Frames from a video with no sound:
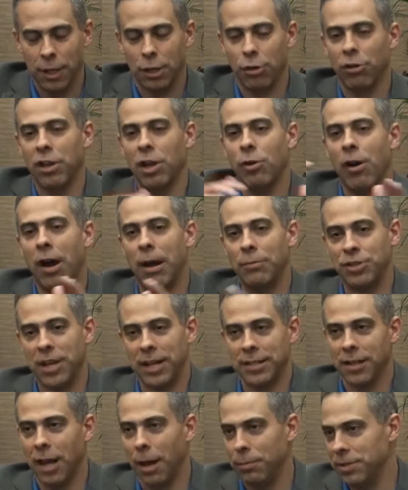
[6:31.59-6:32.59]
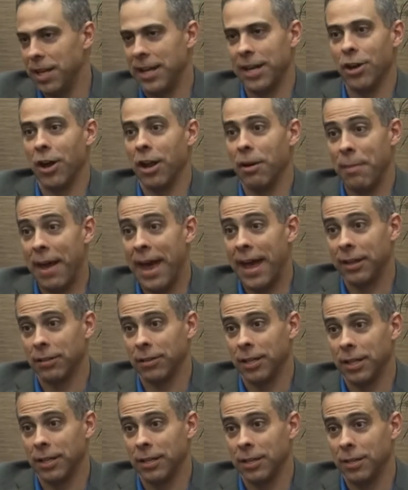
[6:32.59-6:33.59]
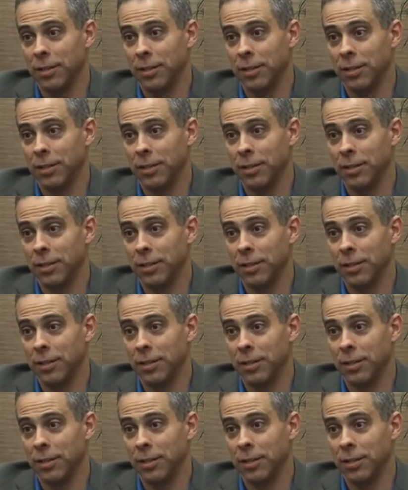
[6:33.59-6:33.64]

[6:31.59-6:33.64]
Creo object updated automatically.